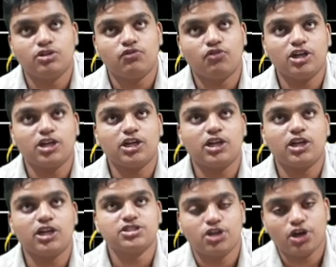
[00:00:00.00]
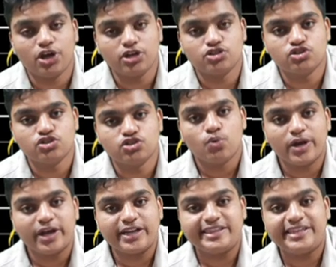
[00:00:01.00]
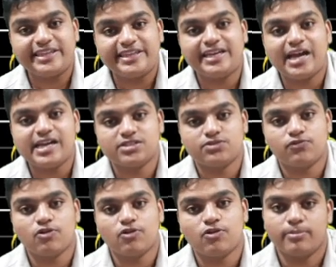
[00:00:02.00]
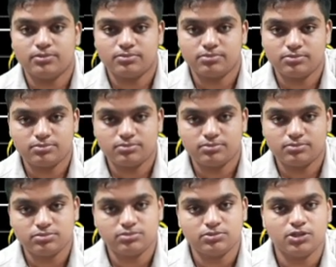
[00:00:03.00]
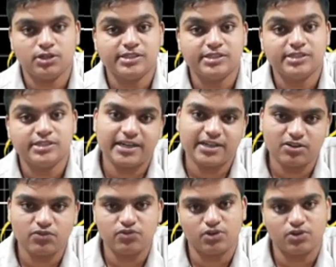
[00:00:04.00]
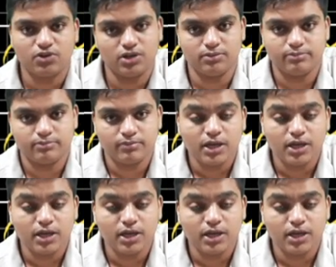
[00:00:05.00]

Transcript: the follicular stage where theca is formed. Secondary follicle.